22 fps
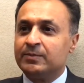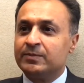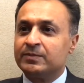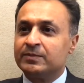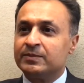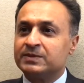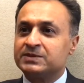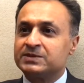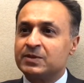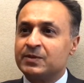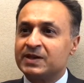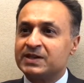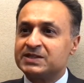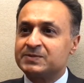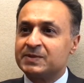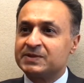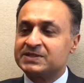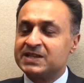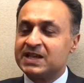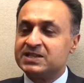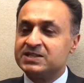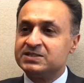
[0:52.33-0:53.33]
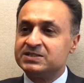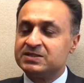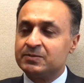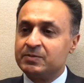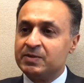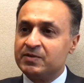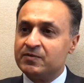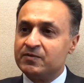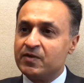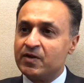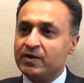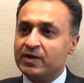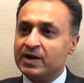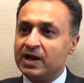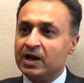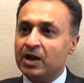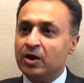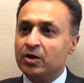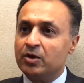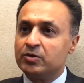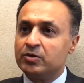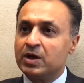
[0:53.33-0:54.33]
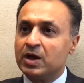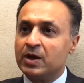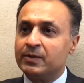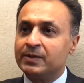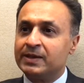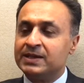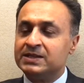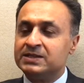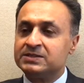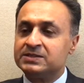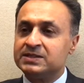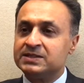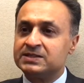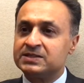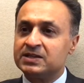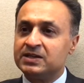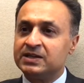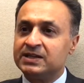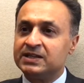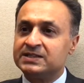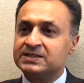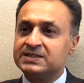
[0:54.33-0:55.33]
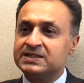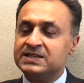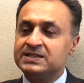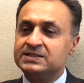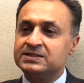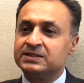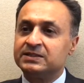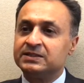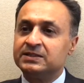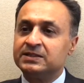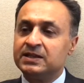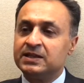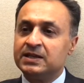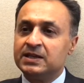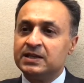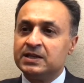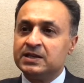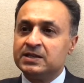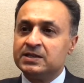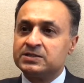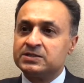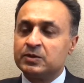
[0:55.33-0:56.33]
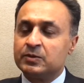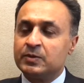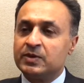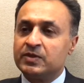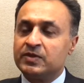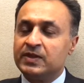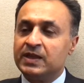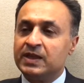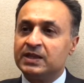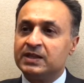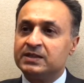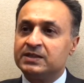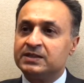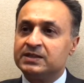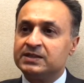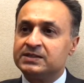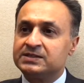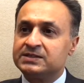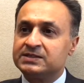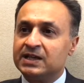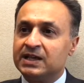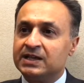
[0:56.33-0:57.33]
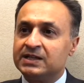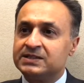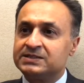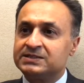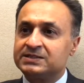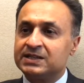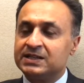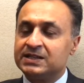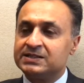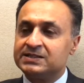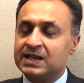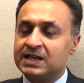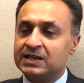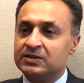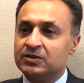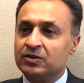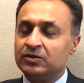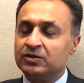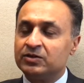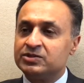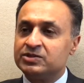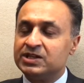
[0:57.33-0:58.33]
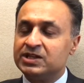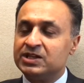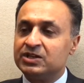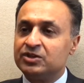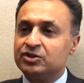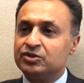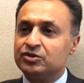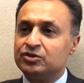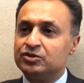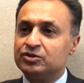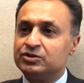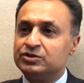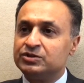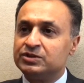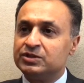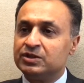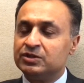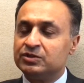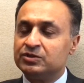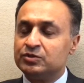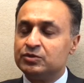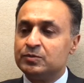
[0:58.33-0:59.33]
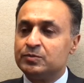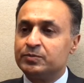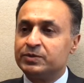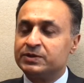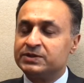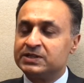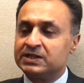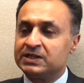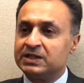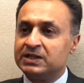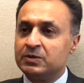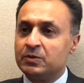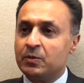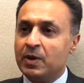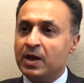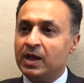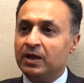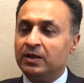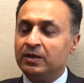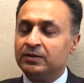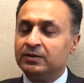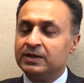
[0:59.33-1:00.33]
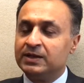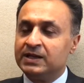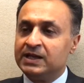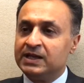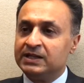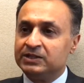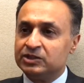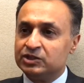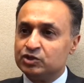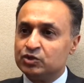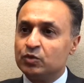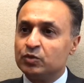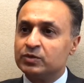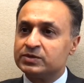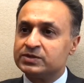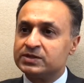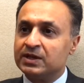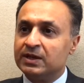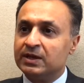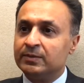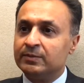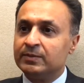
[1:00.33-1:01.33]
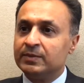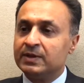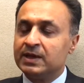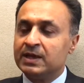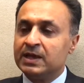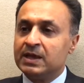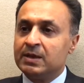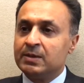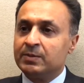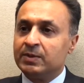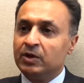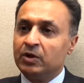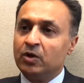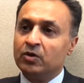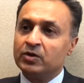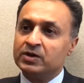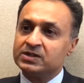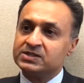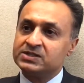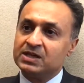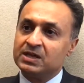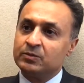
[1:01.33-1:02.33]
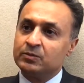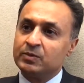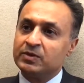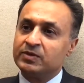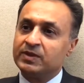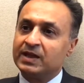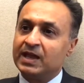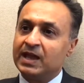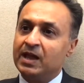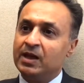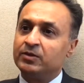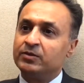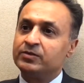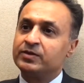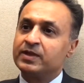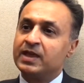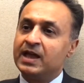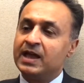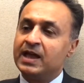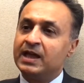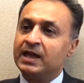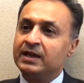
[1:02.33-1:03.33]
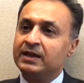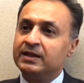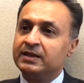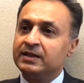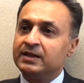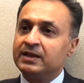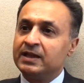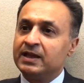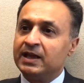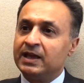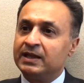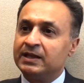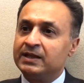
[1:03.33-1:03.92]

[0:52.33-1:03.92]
So expectations have been very low going into this earnings season. So we think that certainly technology could do particularly well in the short term, but longer term we think healthcare and